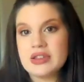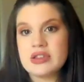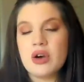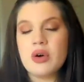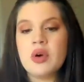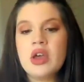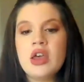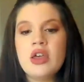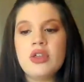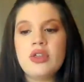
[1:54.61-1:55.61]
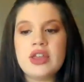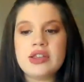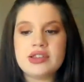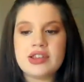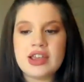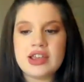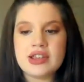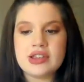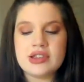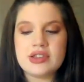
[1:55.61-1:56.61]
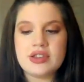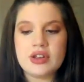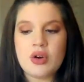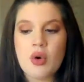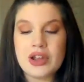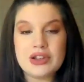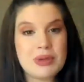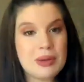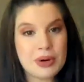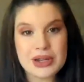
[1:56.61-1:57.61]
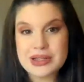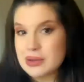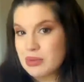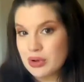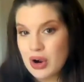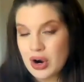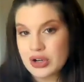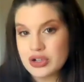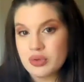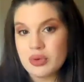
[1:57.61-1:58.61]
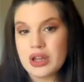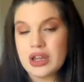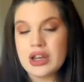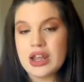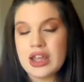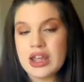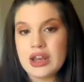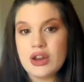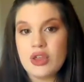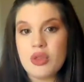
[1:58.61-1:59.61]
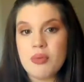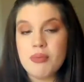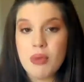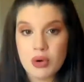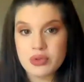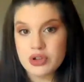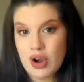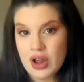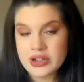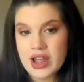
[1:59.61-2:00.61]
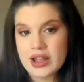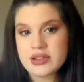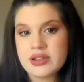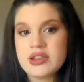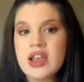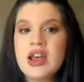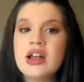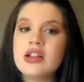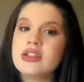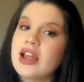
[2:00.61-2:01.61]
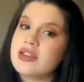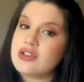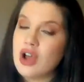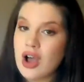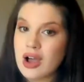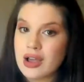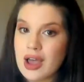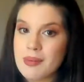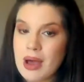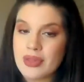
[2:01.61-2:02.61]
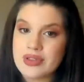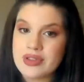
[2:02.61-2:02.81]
So, this is going to be a pretty simple card to read in most contexts. Let's talk about the